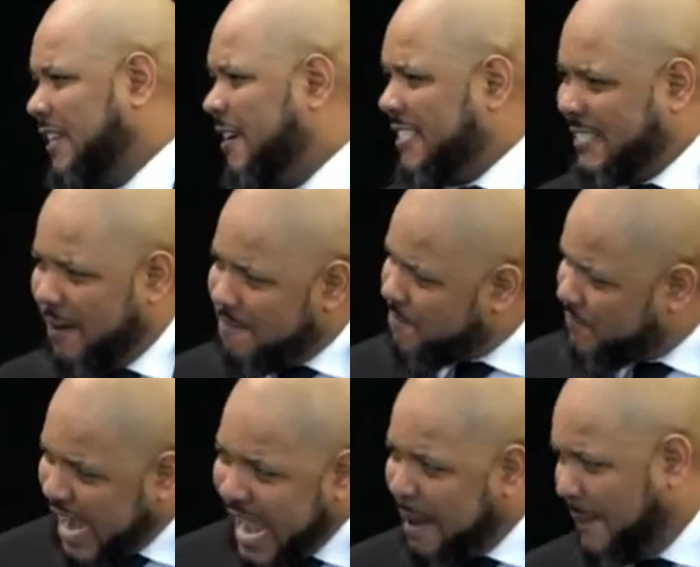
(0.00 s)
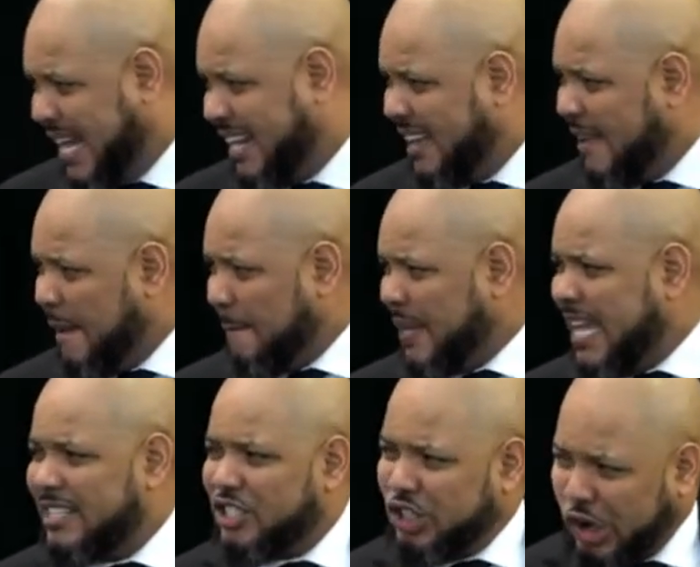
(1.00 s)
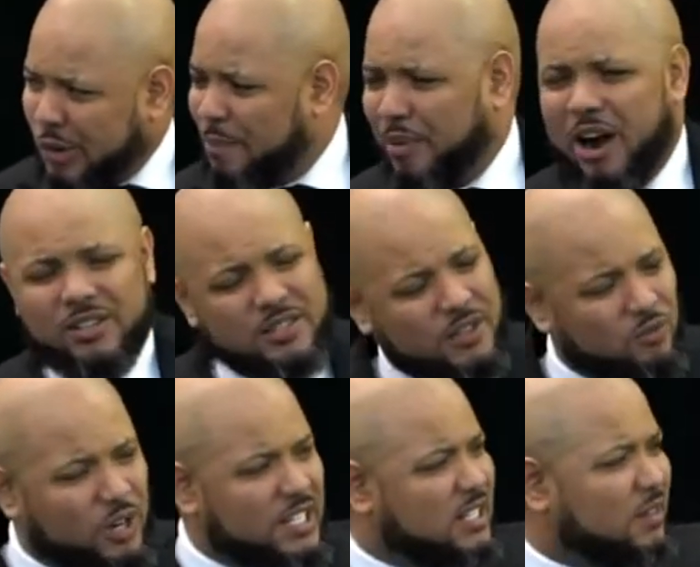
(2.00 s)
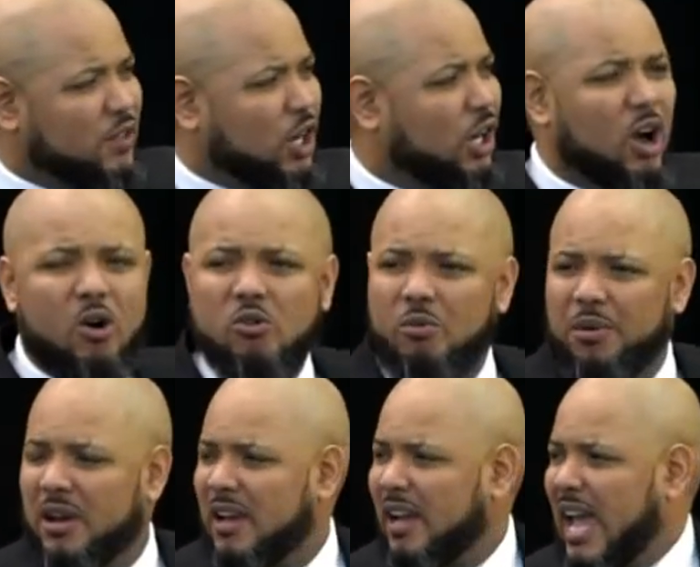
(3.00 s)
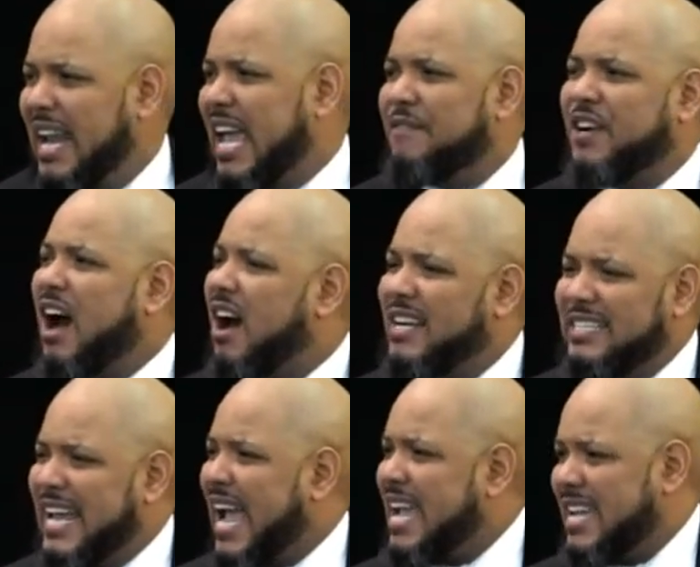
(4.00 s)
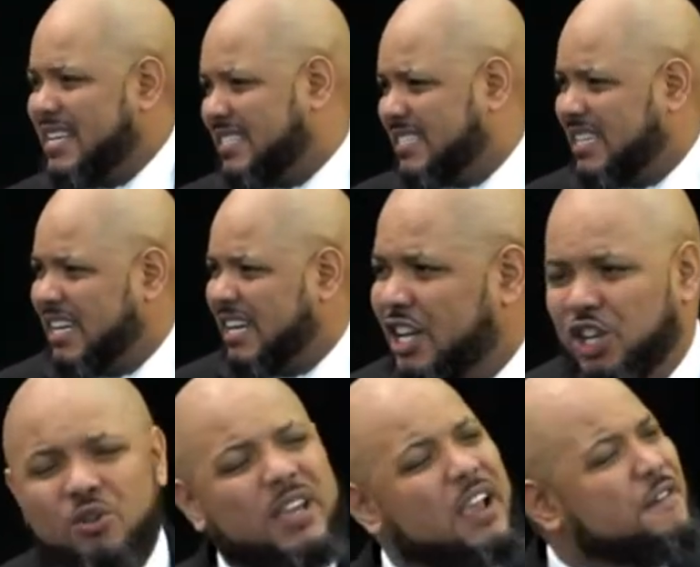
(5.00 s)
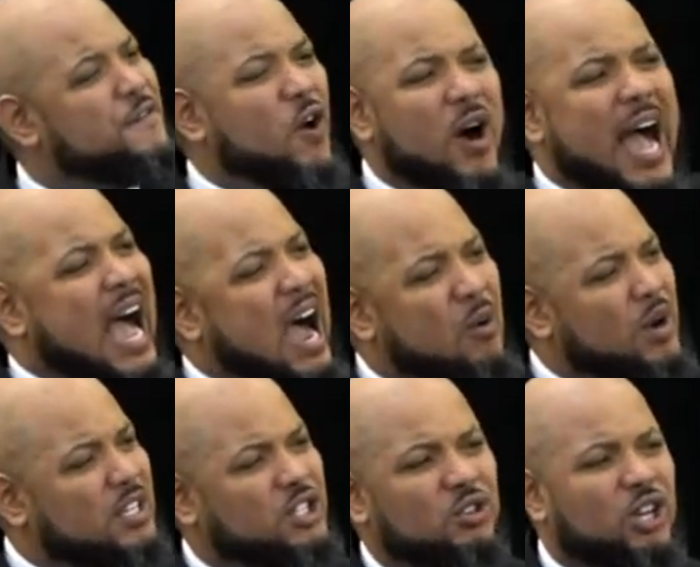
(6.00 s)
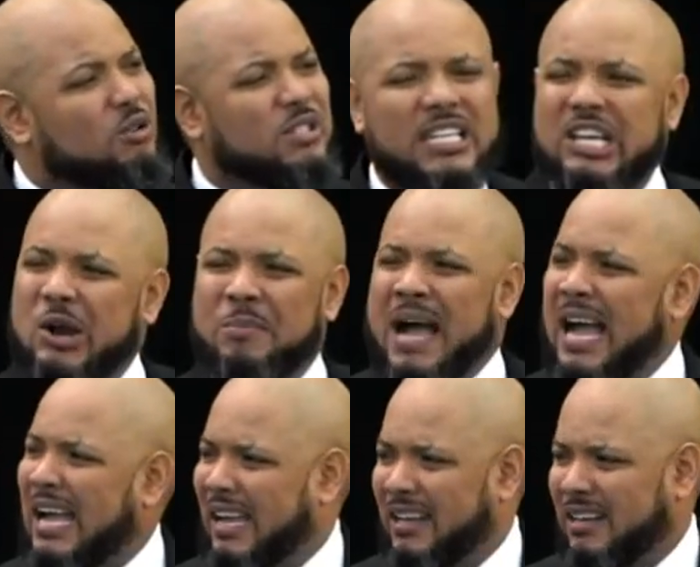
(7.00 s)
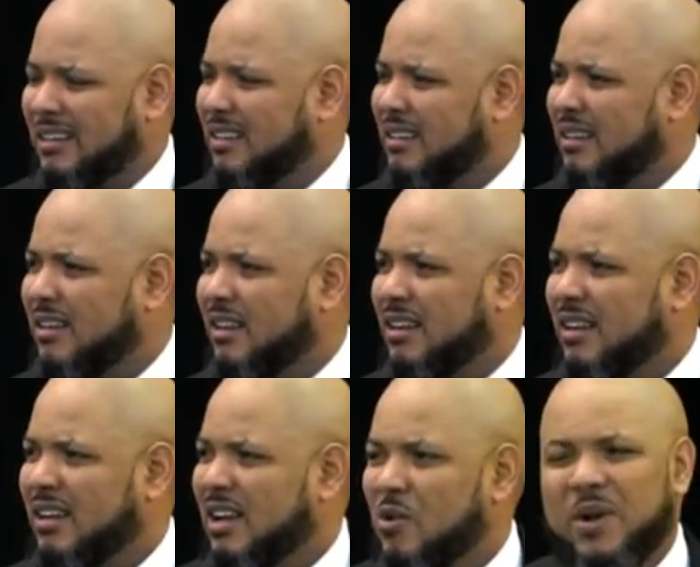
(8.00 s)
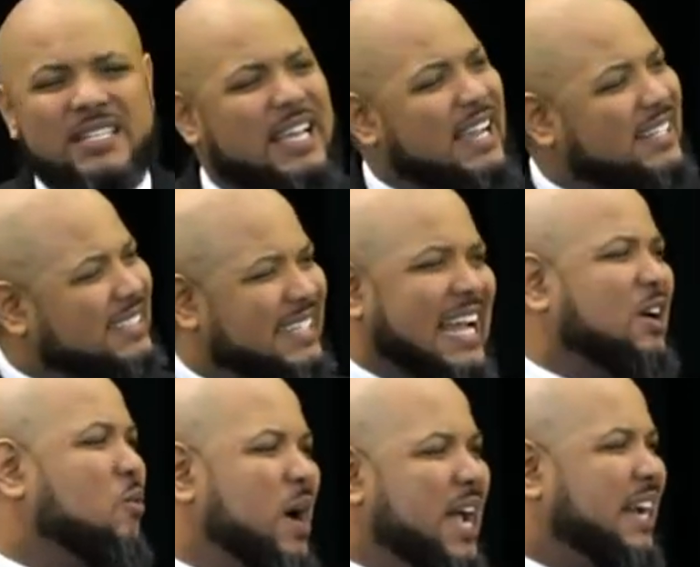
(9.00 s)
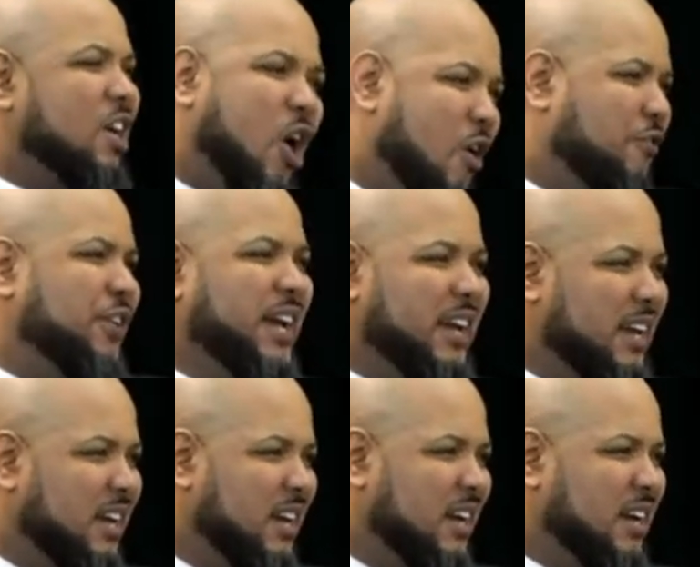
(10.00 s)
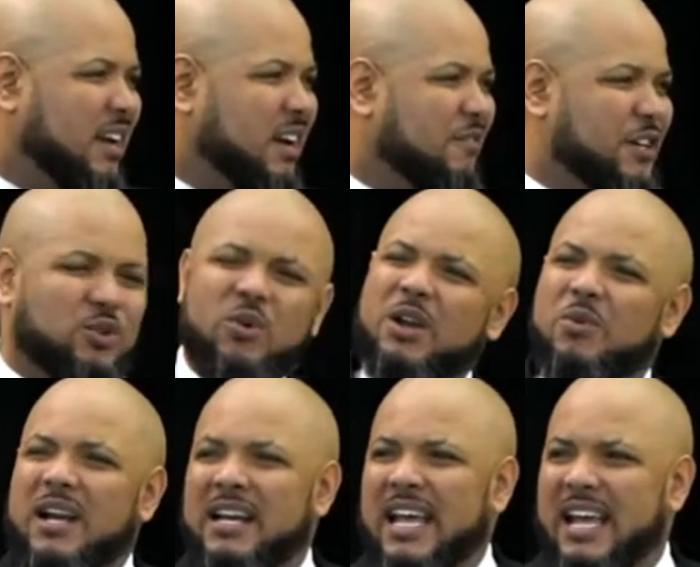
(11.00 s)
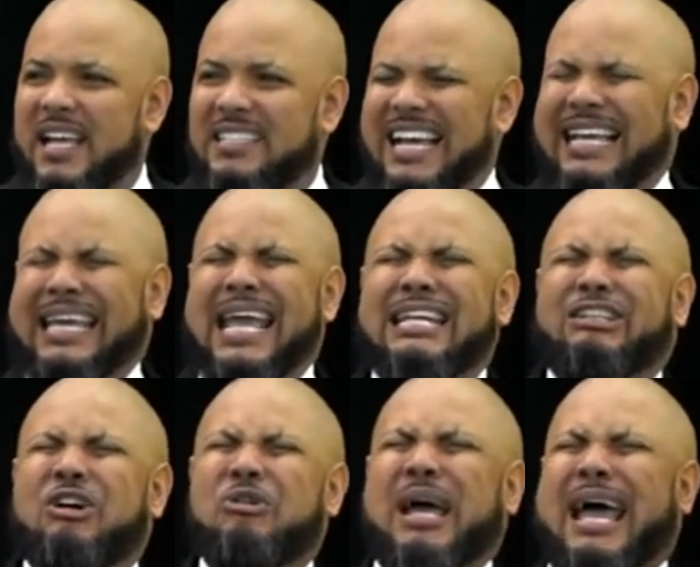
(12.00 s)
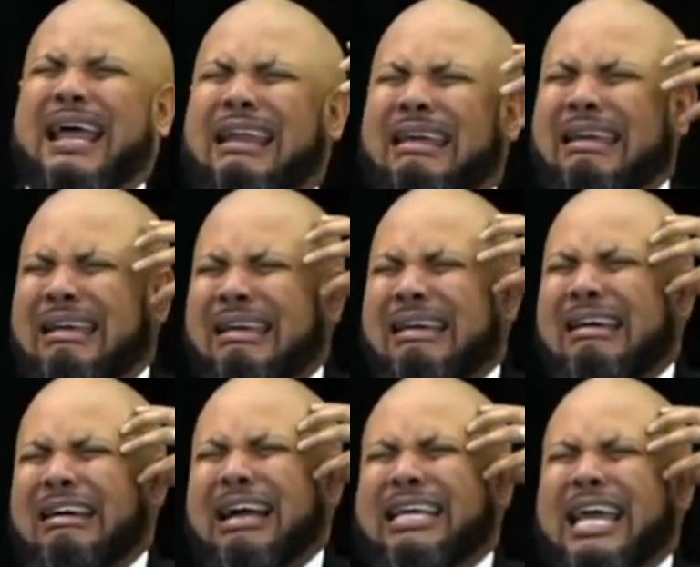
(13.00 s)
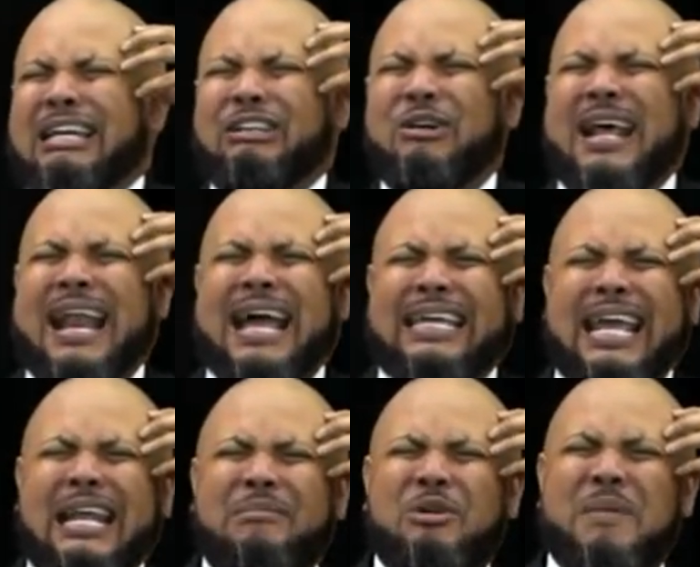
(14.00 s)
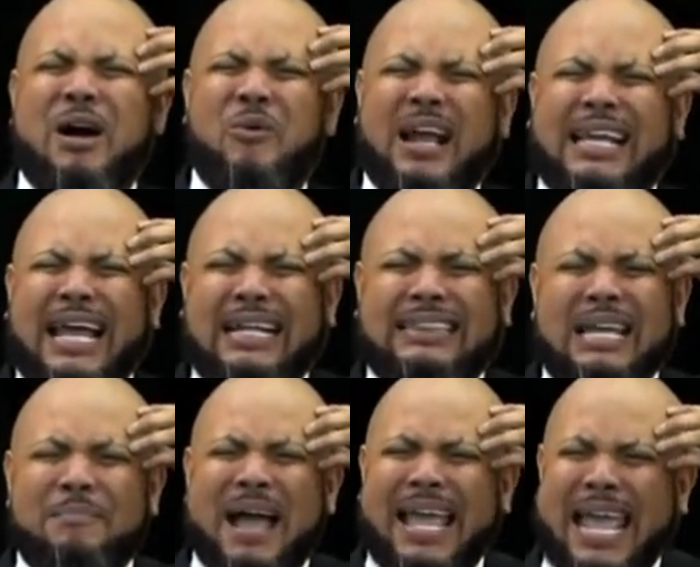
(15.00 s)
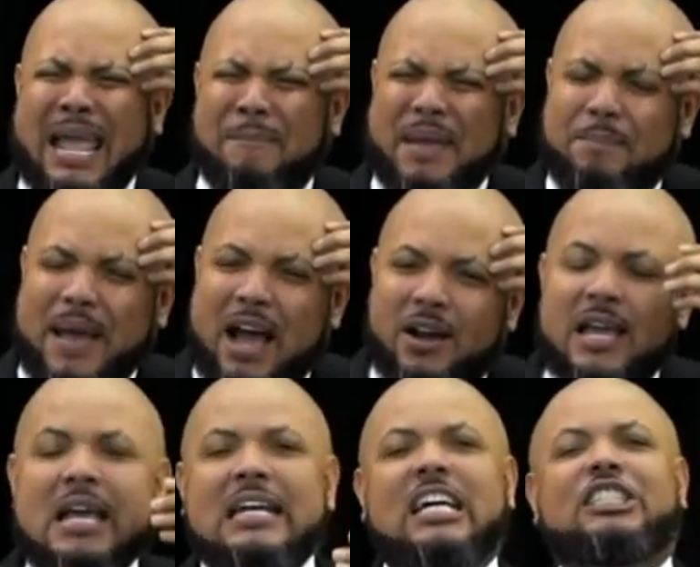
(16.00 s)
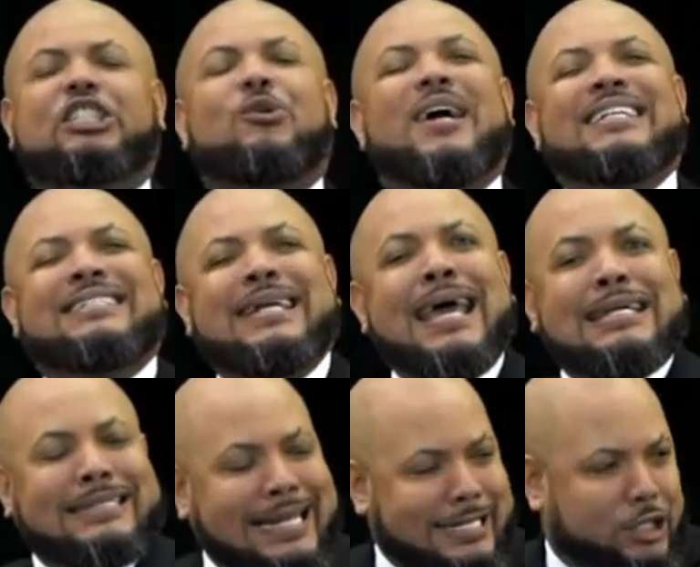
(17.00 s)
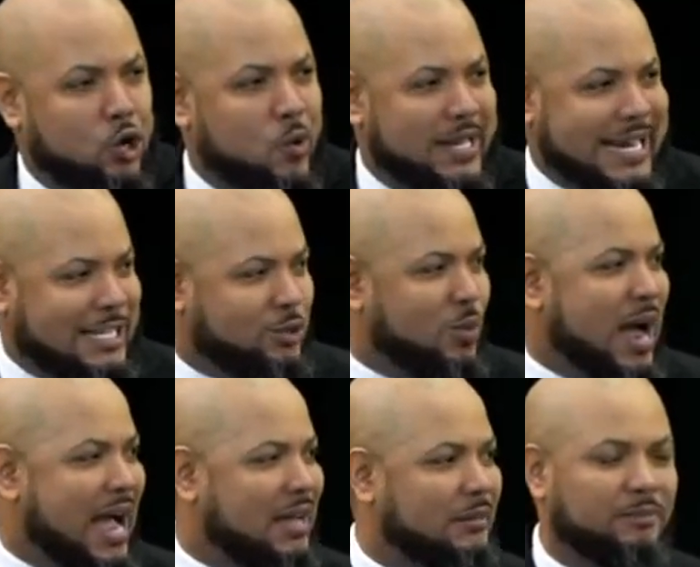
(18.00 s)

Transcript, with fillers: There's still famine in certain parts of the region of the globe. And they've gone days. You get four hours, you losing your mind. We say, take away coffee for 21 days. I can't do that. I can't do that. I can't even do my work. I can't think. My head be pounding because you addicted to it. That's why.